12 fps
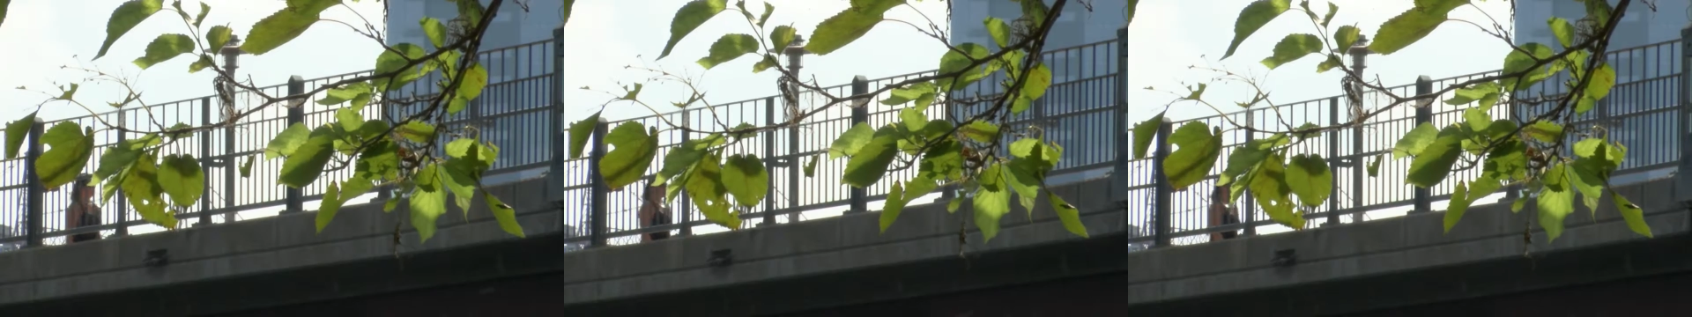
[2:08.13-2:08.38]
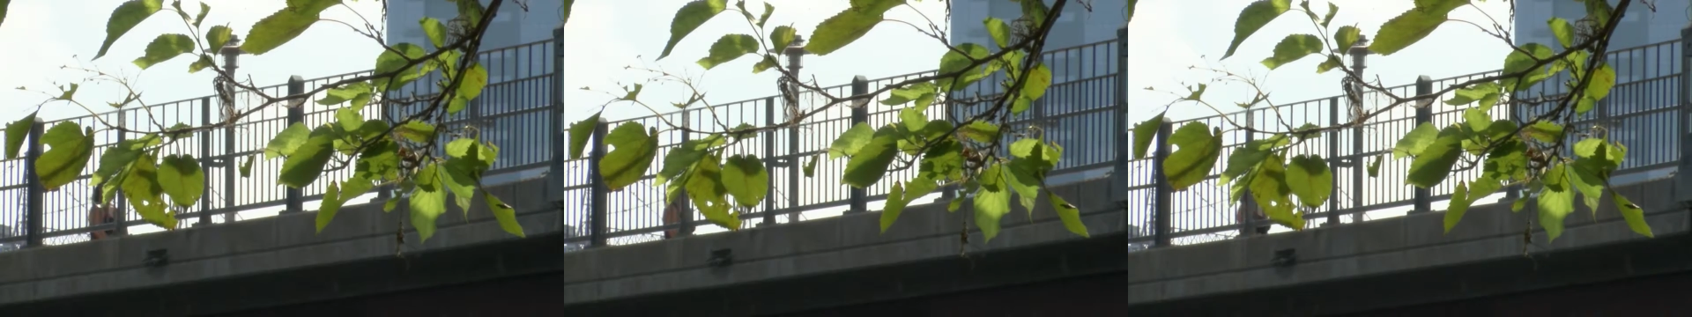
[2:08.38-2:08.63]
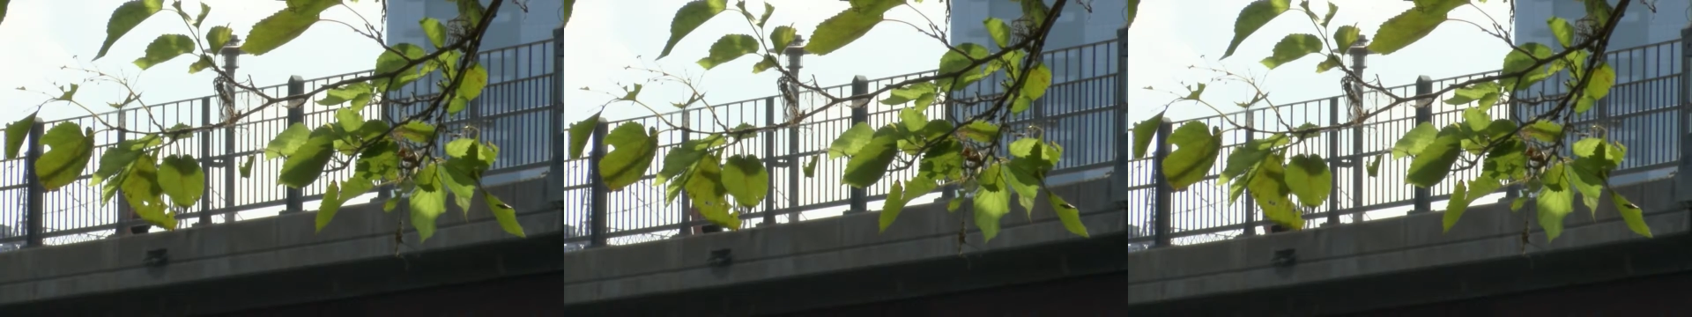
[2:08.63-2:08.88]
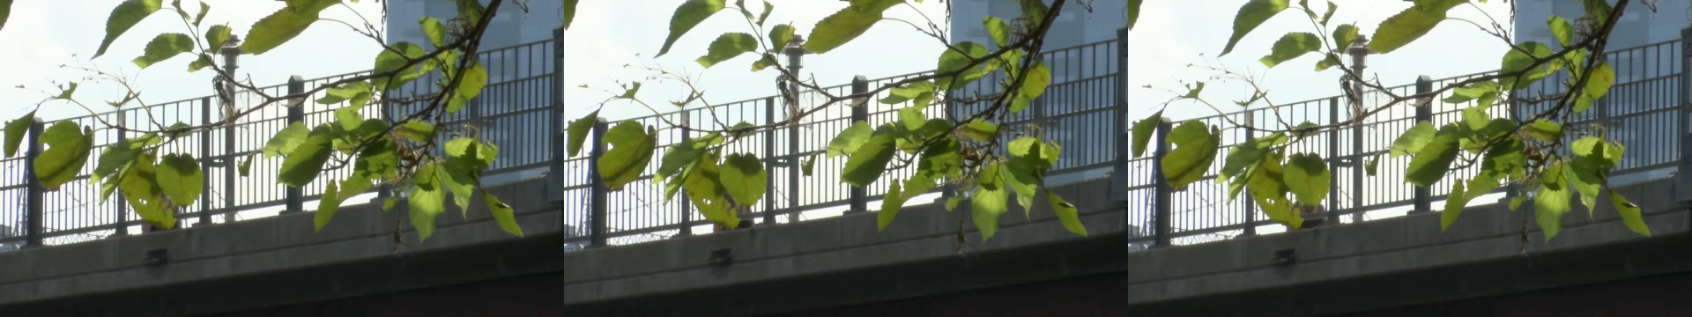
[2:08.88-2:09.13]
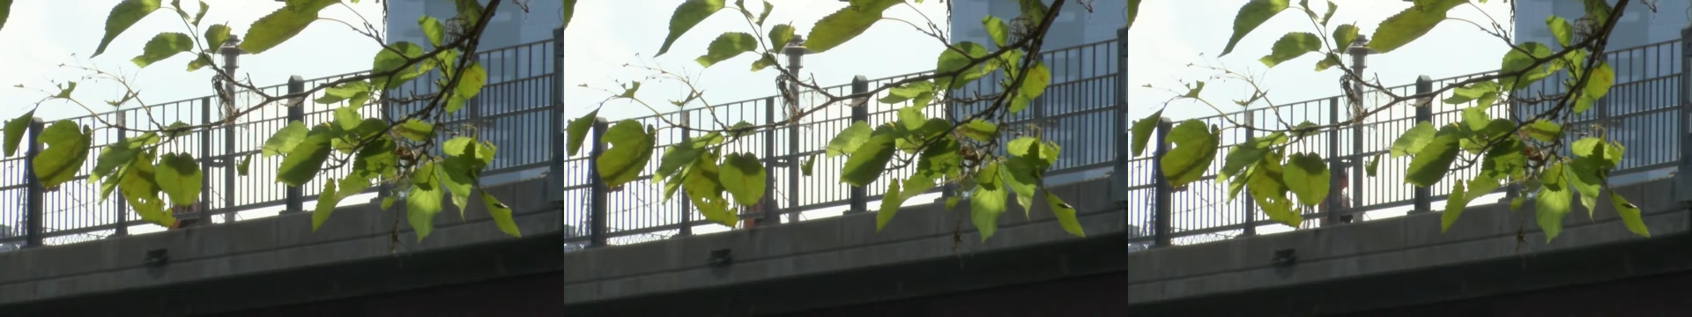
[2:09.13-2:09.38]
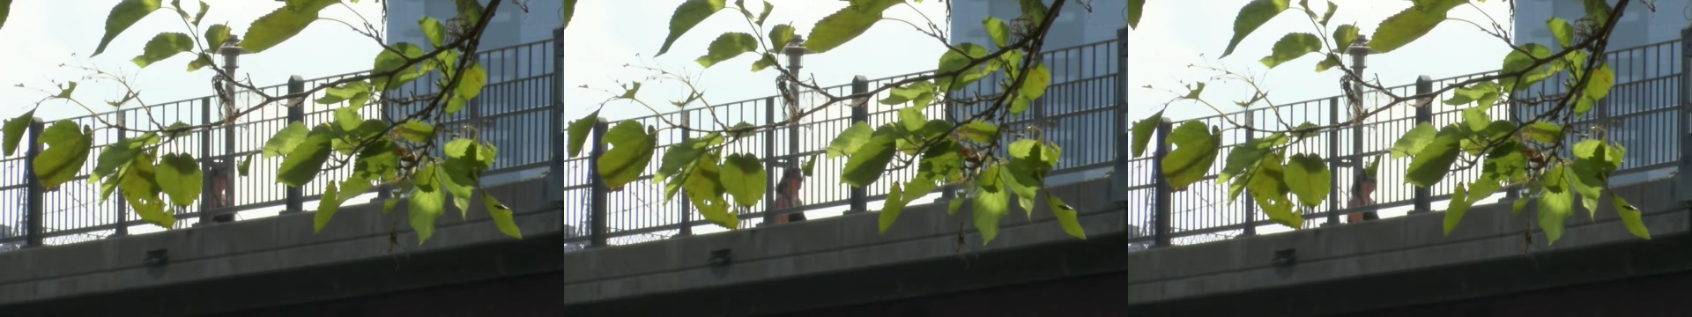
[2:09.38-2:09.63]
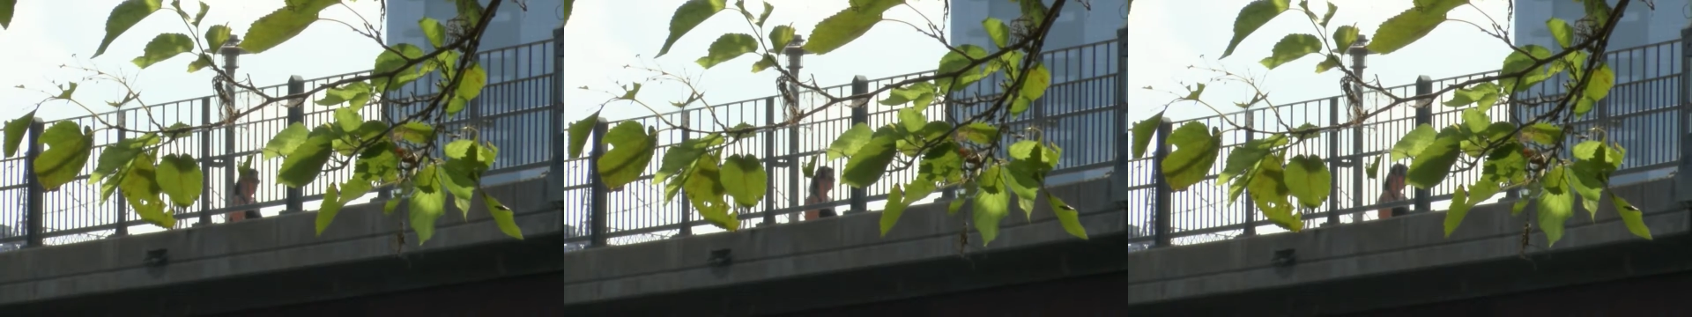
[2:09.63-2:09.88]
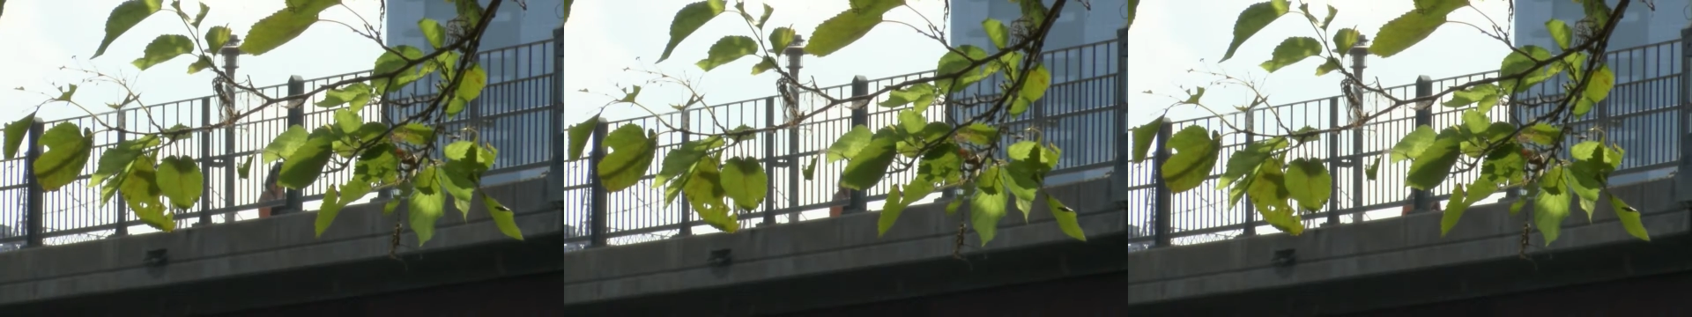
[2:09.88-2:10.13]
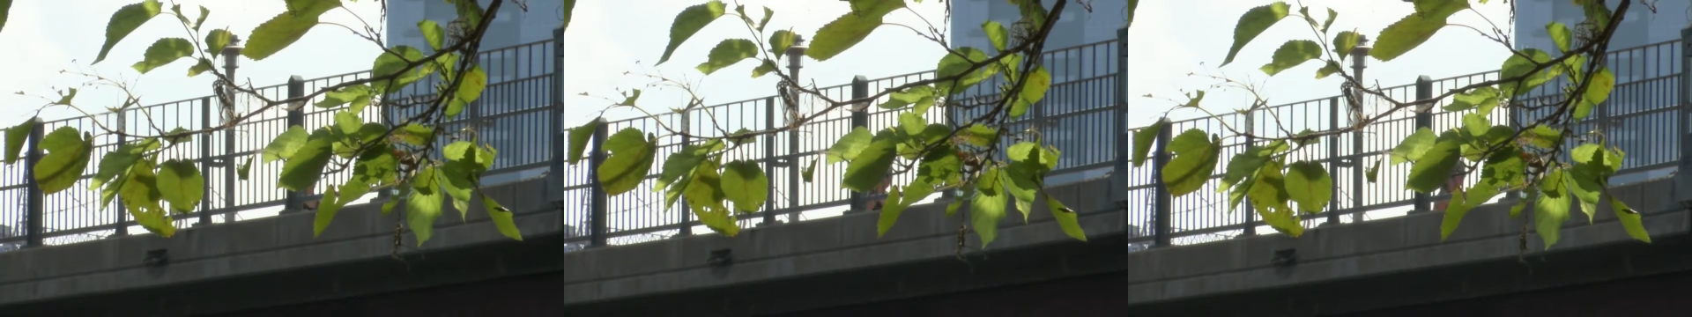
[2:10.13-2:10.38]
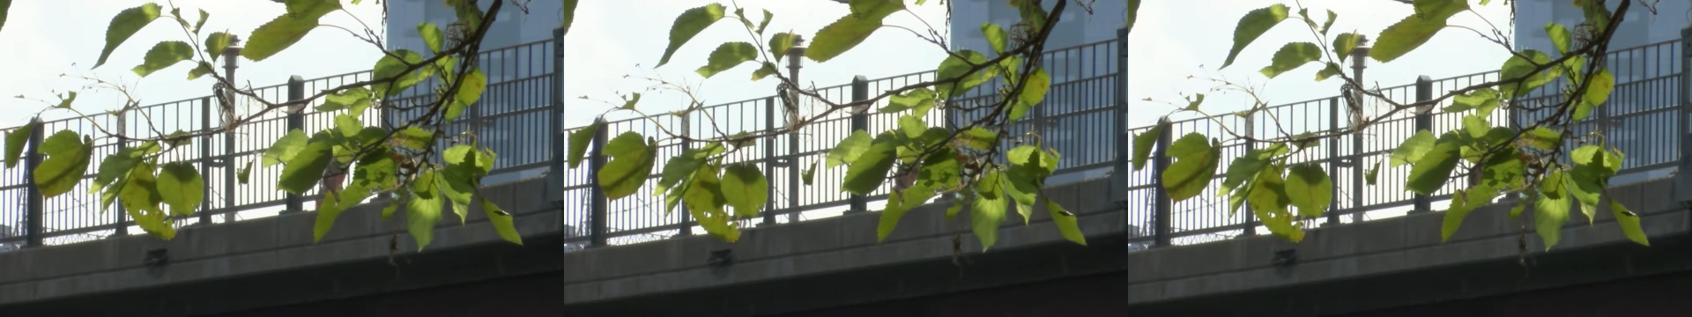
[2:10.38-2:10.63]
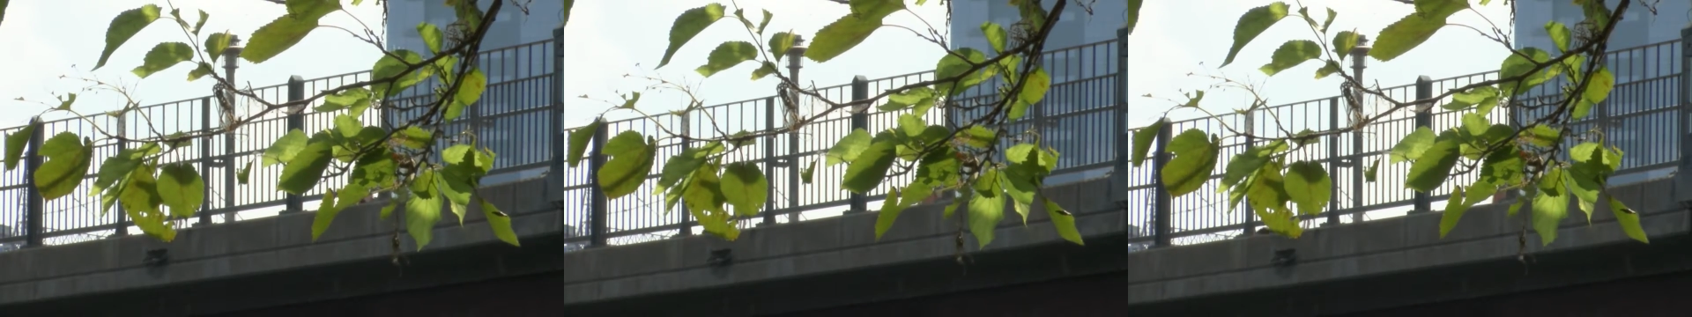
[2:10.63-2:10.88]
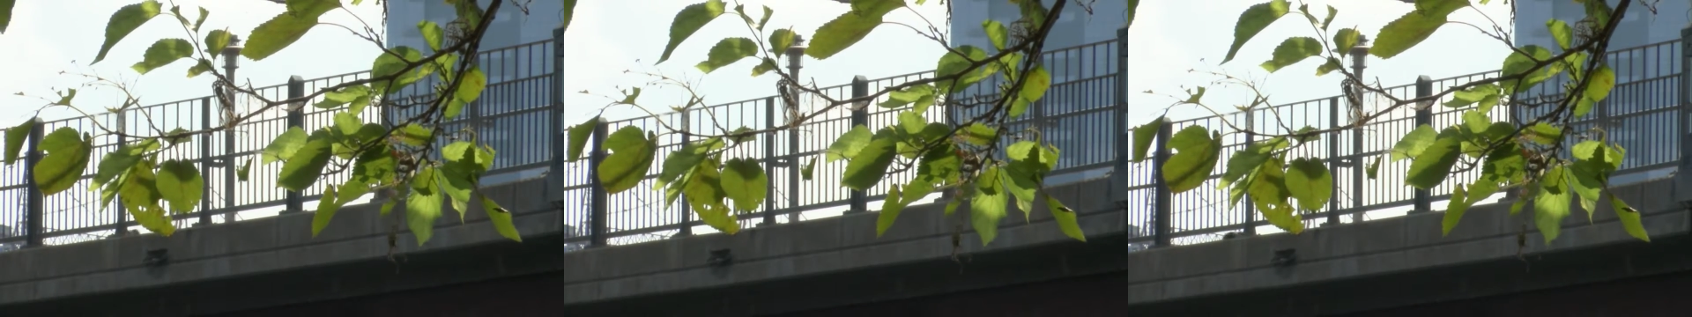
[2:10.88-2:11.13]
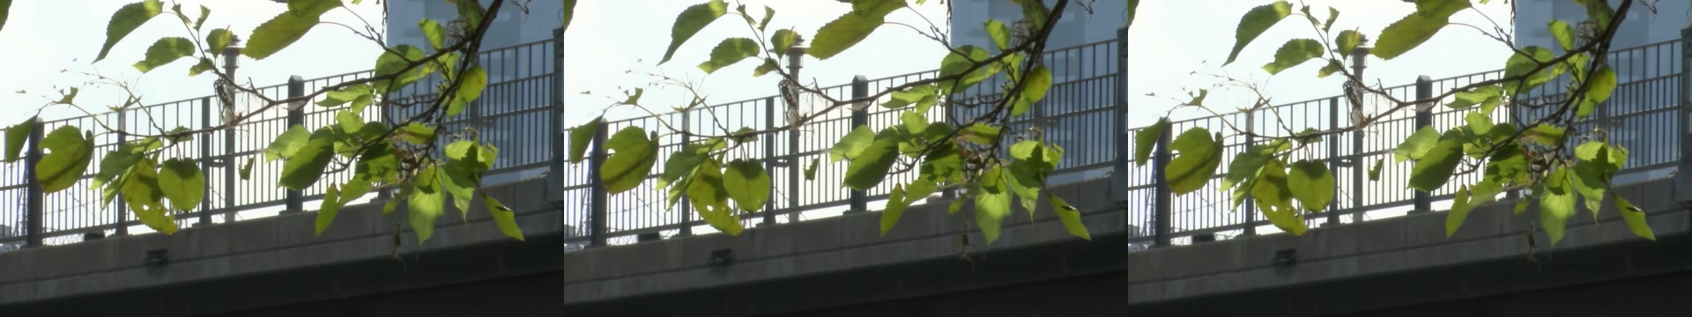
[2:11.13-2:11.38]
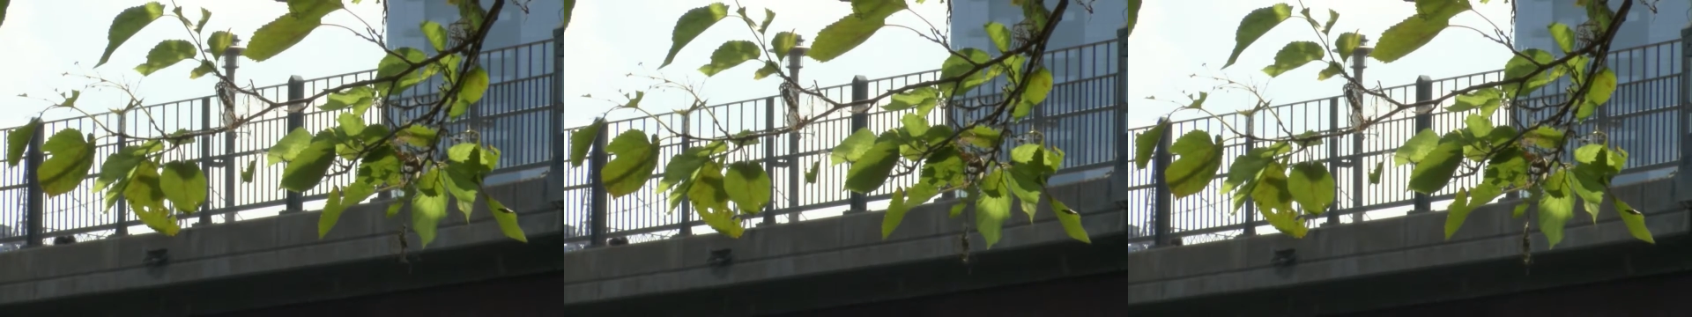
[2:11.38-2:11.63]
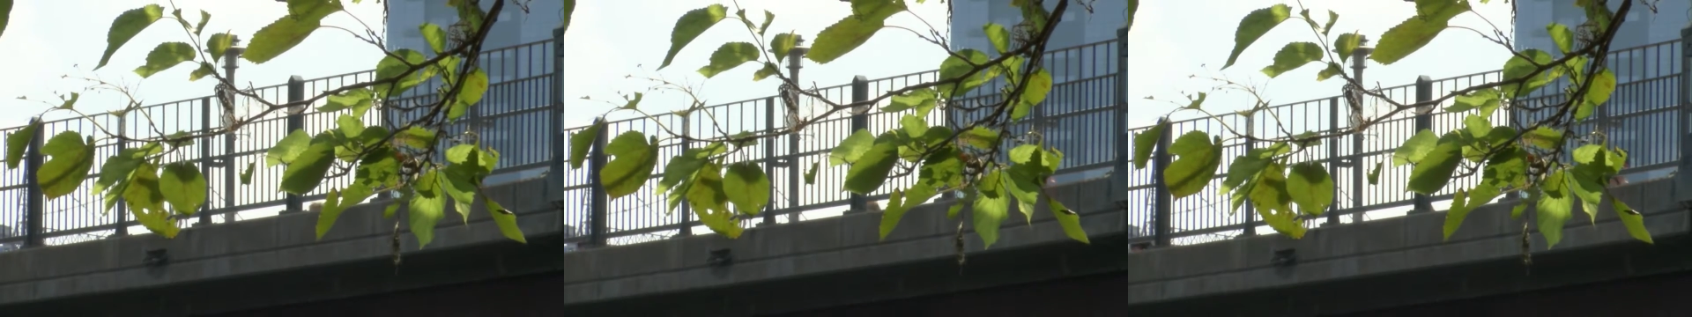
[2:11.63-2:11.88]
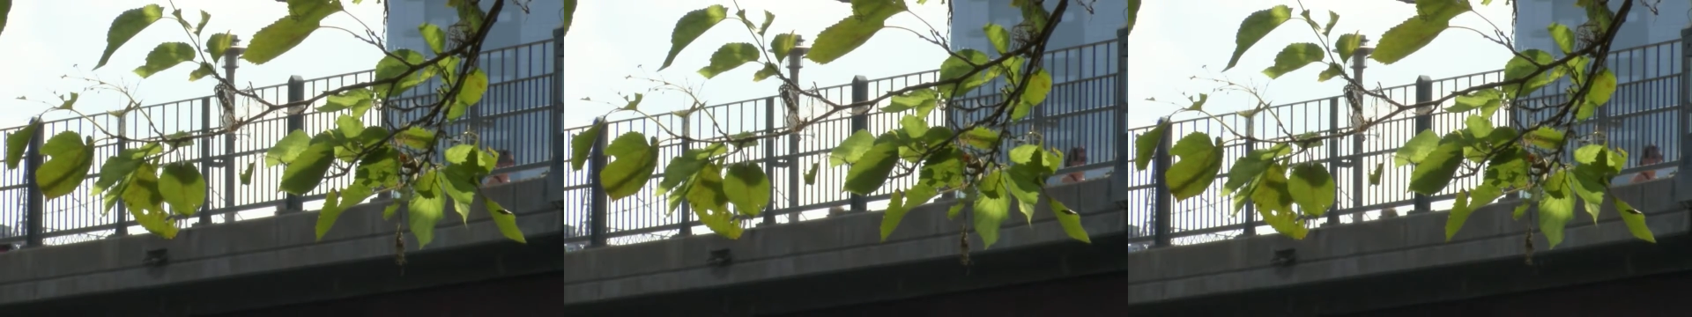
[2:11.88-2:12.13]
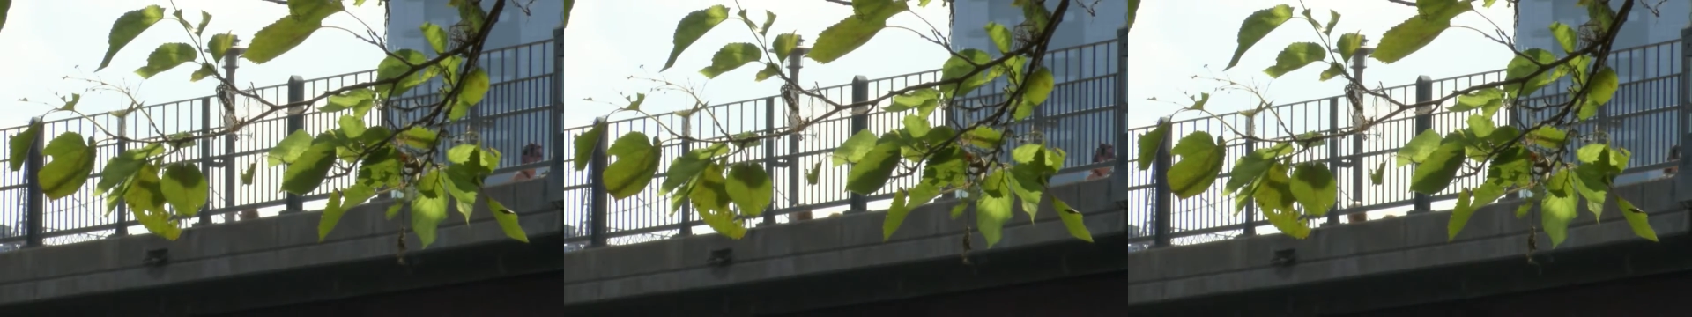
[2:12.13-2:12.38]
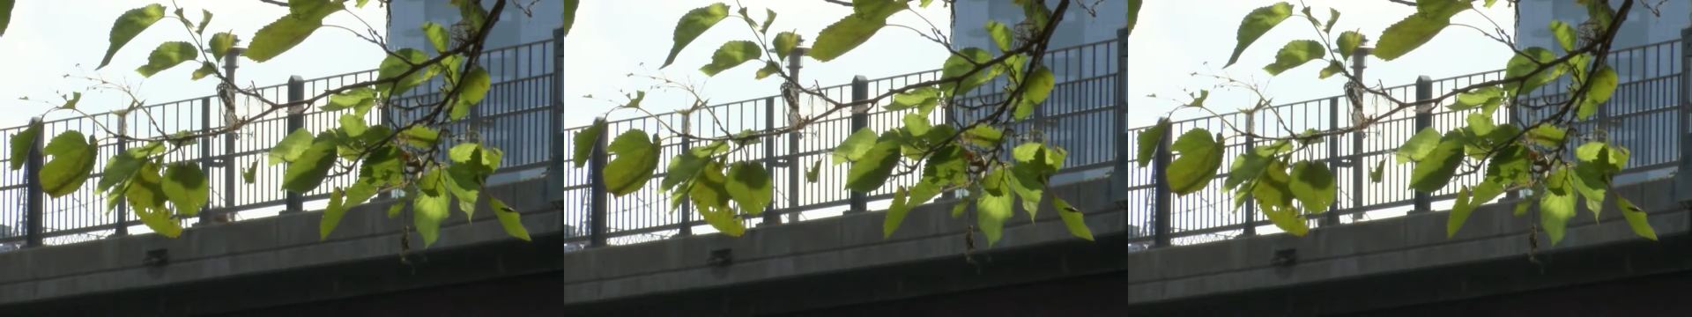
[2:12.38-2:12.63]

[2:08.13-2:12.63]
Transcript: Nobody's mouth can be seen.